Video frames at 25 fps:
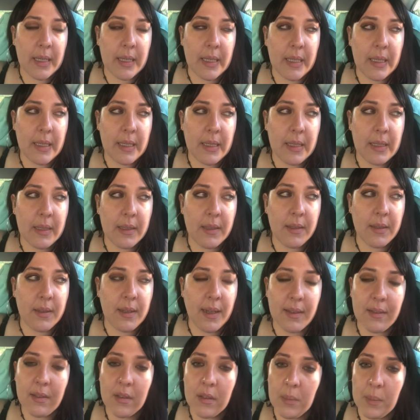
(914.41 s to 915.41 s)
It
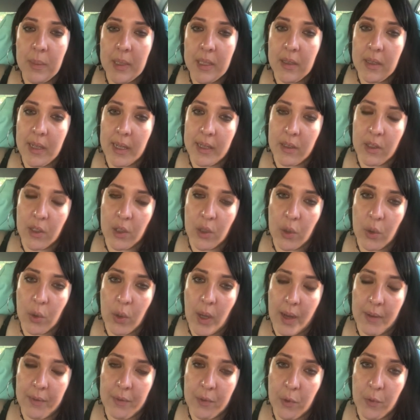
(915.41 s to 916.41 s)
doesn't mean that you
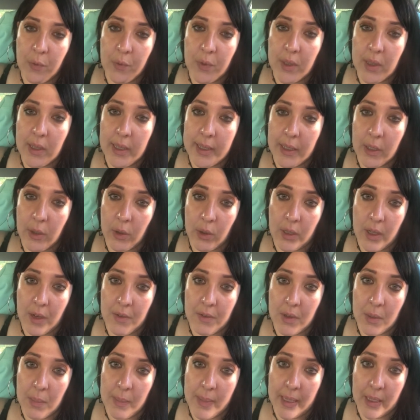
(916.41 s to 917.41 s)
have to feel like you
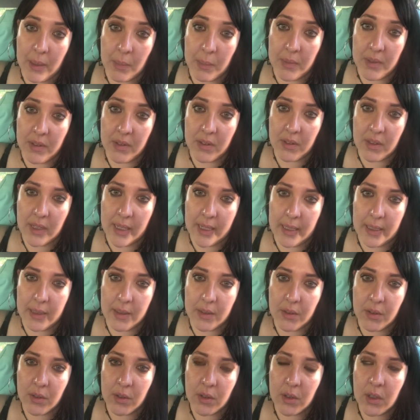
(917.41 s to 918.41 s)
never make
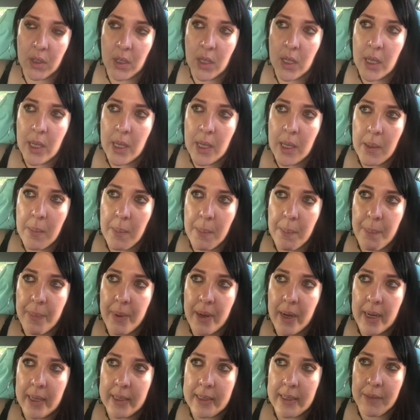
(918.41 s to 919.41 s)
mistakes.
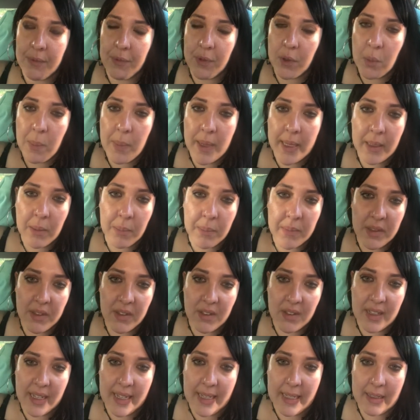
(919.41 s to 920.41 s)
But if you make
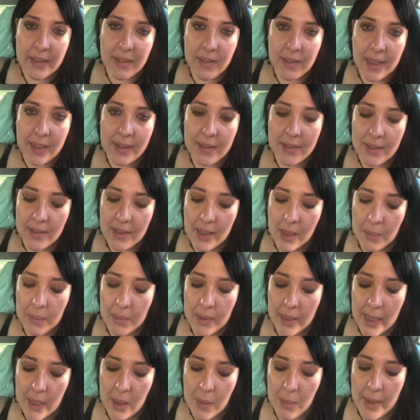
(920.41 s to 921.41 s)
mistakes, accept
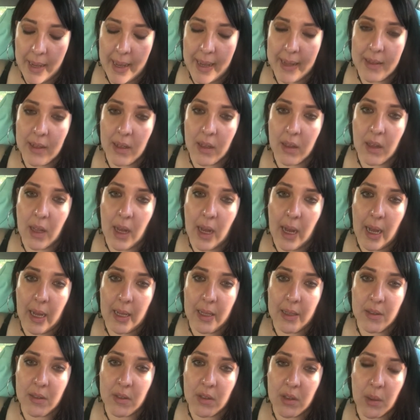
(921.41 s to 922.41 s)
them,
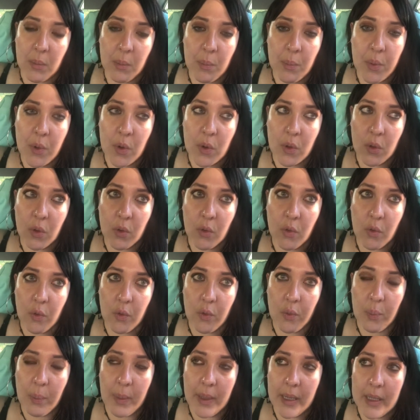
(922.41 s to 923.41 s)
analyze,
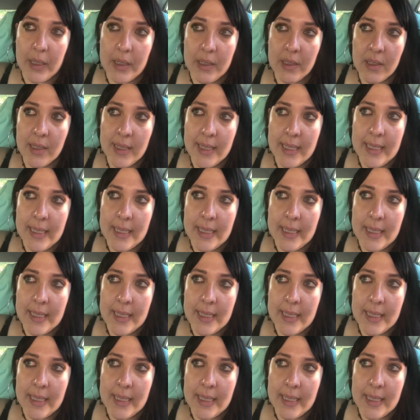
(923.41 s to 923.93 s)
improve, but